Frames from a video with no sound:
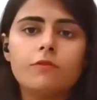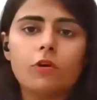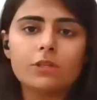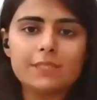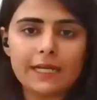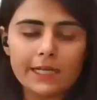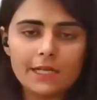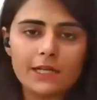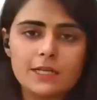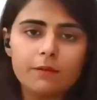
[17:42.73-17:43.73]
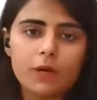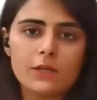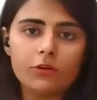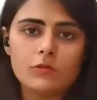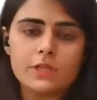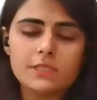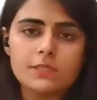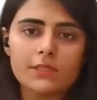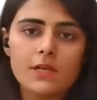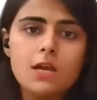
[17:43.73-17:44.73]
for sending a demand
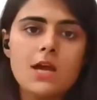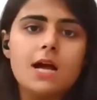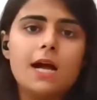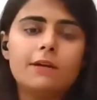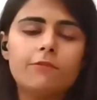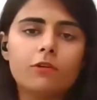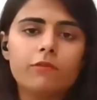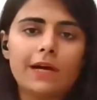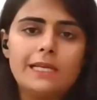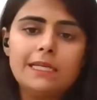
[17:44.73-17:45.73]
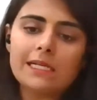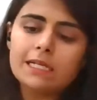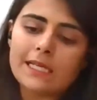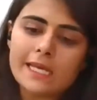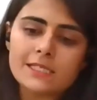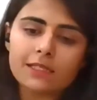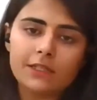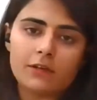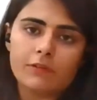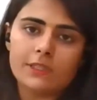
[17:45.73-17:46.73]
notice, and for filing a case
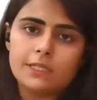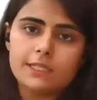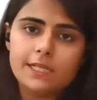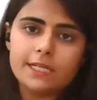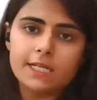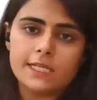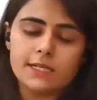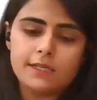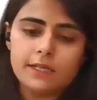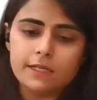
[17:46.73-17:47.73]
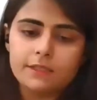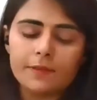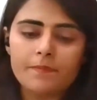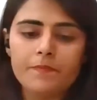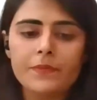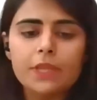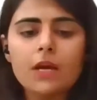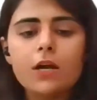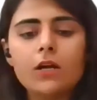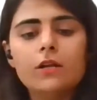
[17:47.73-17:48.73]
under 138 NIA.
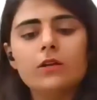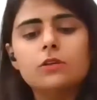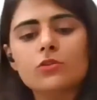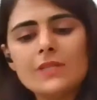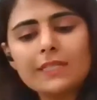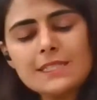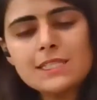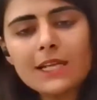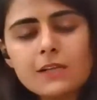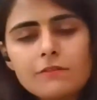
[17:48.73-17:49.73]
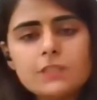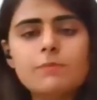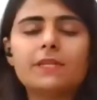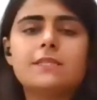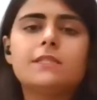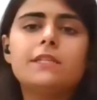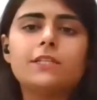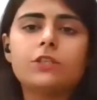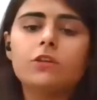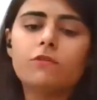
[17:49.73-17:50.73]
So let us start with the
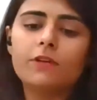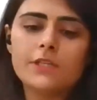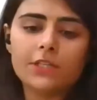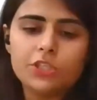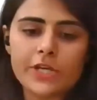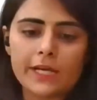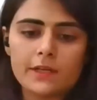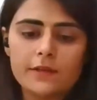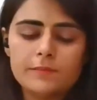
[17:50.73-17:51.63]
presentation of a check.